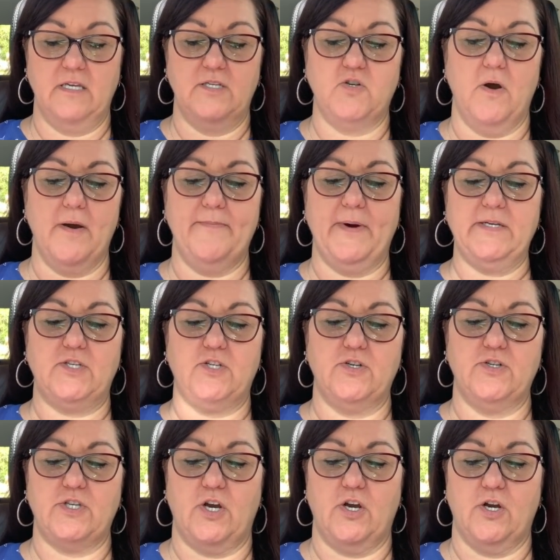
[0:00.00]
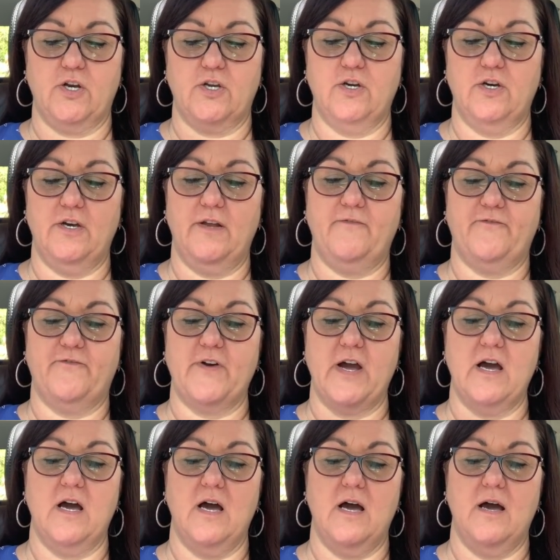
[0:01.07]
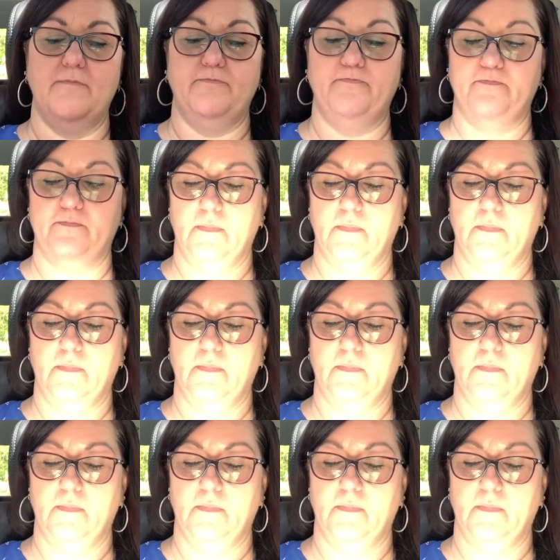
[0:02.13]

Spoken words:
doorbusters are good from